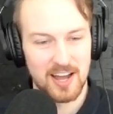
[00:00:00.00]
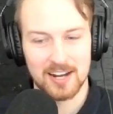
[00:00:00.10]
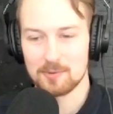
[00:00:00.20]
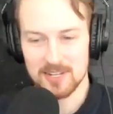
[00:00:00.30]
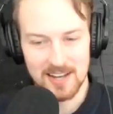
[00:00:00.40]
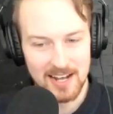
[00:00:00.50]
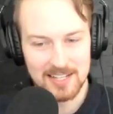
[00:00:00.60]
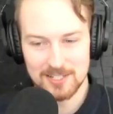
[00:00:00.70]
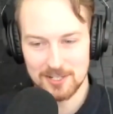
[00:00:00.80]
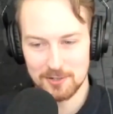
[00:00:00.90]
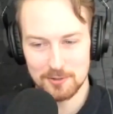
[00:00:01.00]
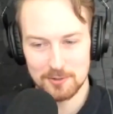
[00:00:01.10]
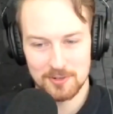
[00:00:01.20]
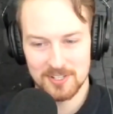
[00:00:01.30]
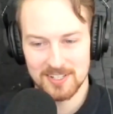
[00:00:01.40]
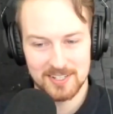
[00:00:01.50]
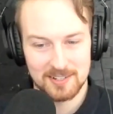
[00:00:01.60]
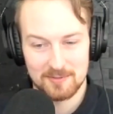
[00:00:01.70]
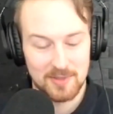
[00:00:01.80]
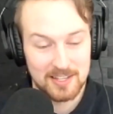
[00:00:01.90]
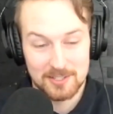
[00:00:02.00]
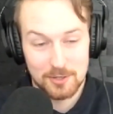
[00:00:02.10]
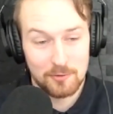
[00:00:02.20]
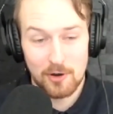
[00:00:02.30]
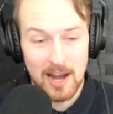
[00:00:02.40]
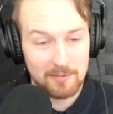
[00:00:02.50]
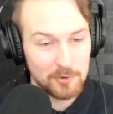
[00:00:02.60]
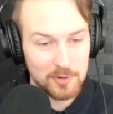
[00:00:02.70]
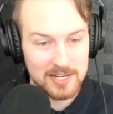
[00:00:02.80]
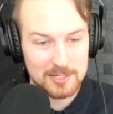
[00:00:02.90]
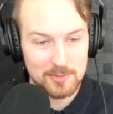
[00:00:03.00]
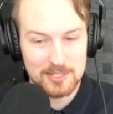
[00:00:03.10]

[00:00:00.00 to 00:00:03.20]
going to be nice to you. And so far, everyone has been